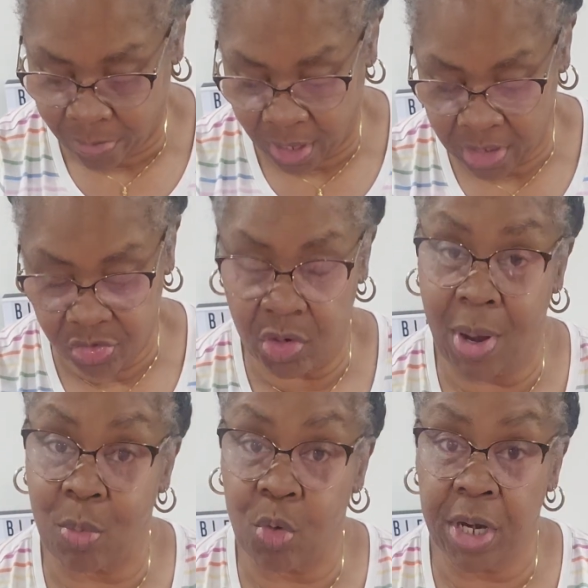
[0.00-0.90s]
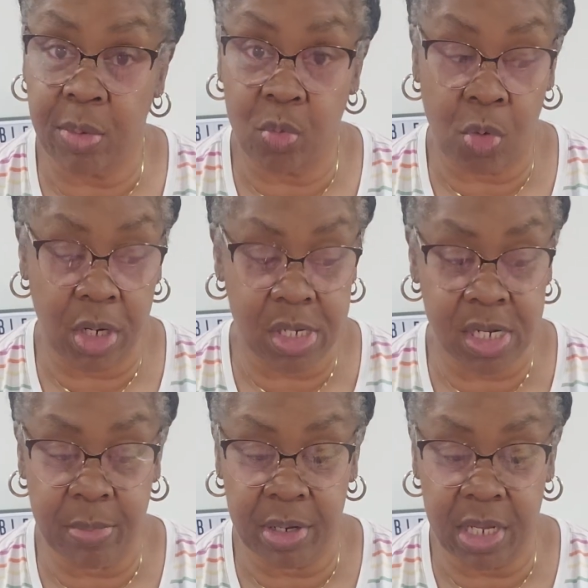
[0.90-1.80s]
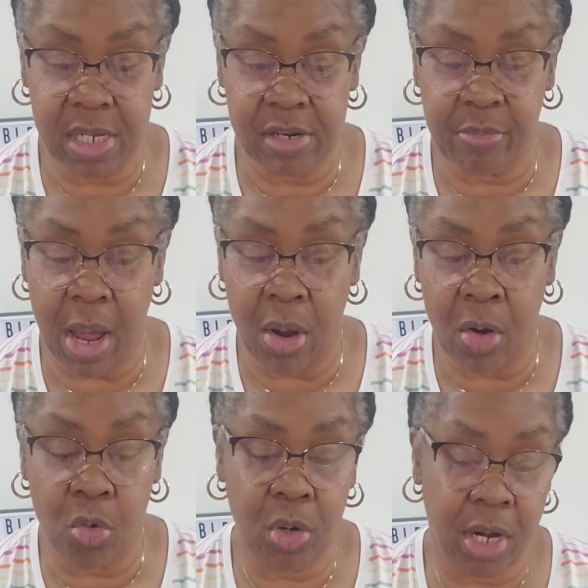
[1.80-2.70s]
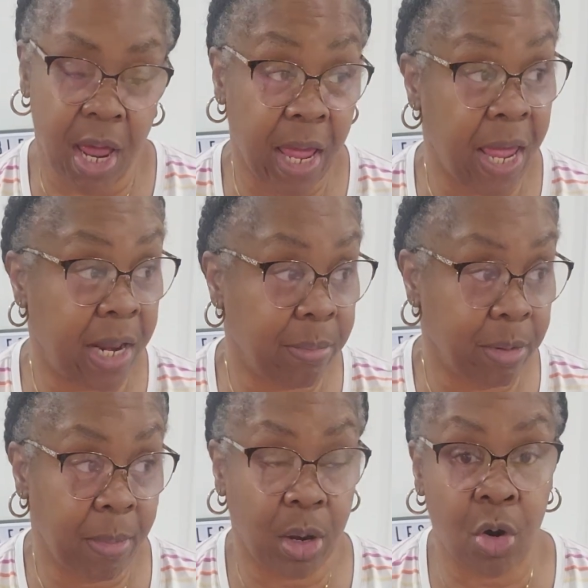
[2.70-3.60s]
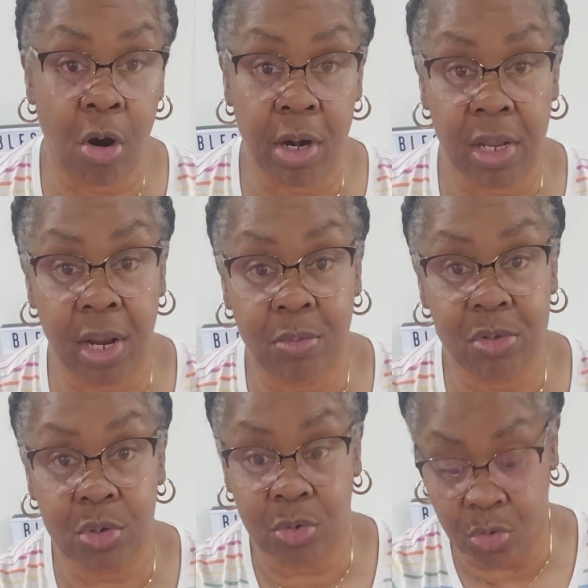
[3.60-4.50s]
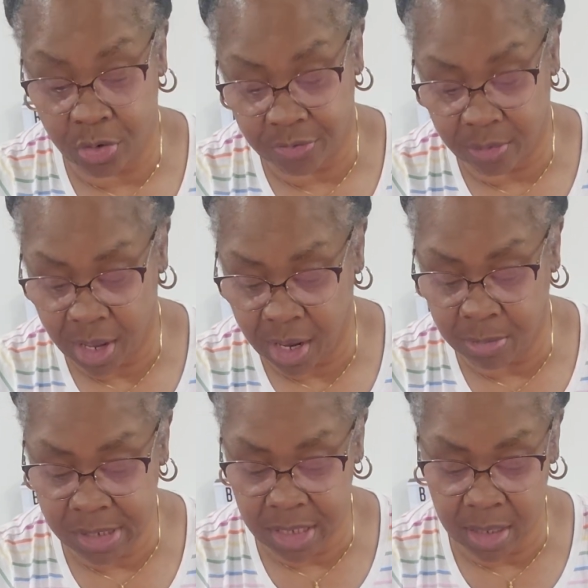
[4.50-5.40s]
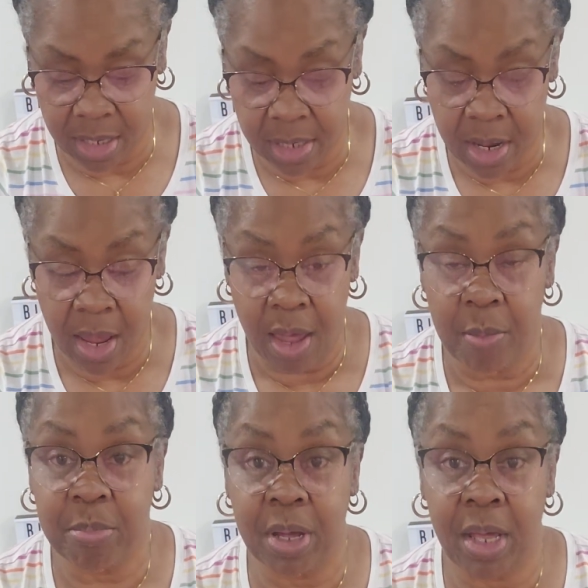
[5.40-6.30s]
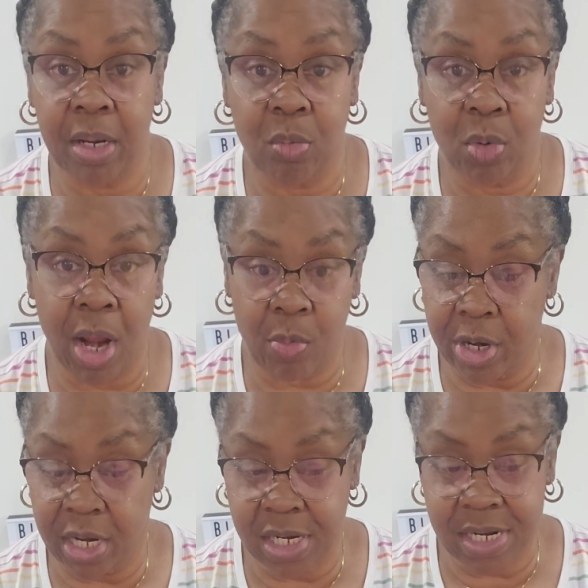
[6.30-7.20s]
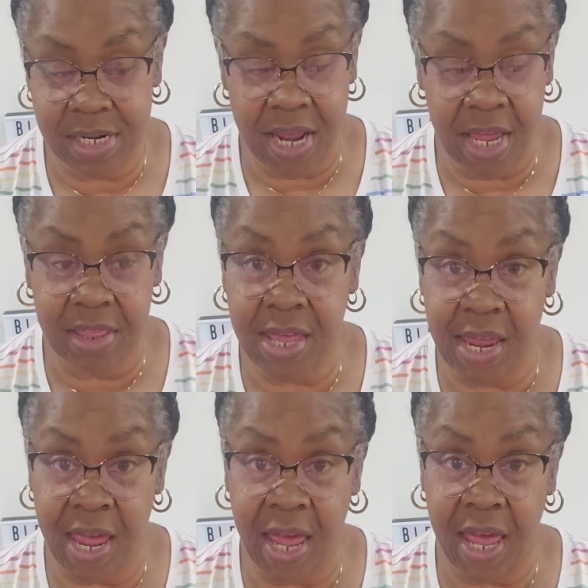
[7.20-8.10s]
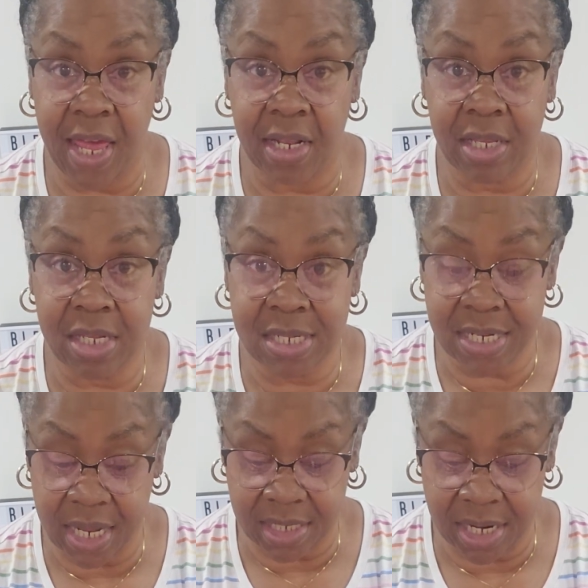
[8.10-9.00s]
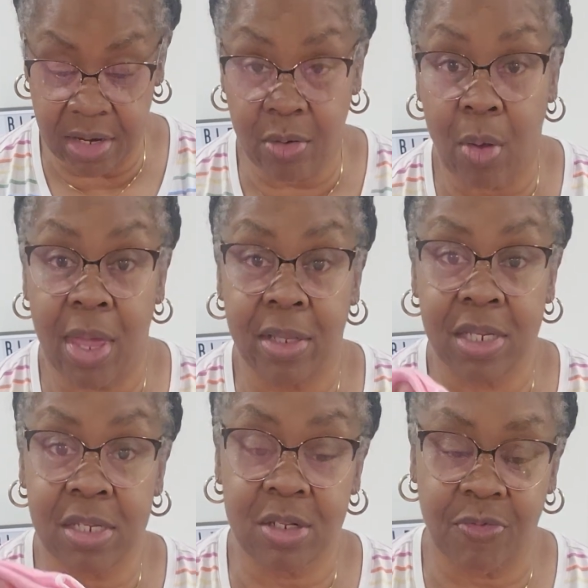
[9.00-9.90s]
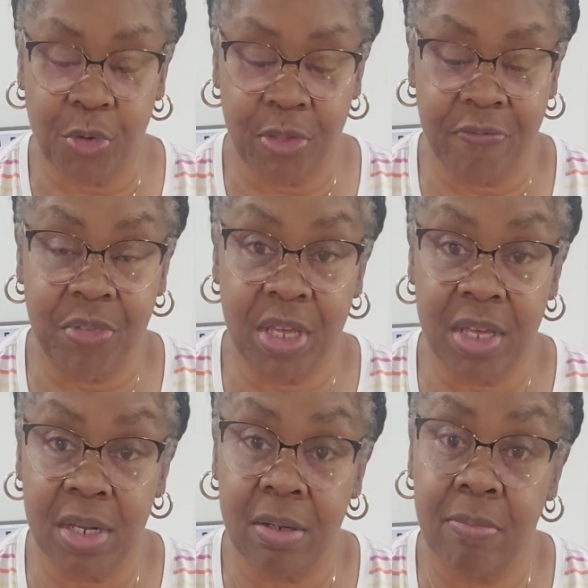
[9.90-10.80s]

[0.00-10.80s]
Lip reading: And so I wanted some of these of my own, and I had them in my cart that I was going to order from Amazon. But when I went in today, they had this set there. This is for the feet.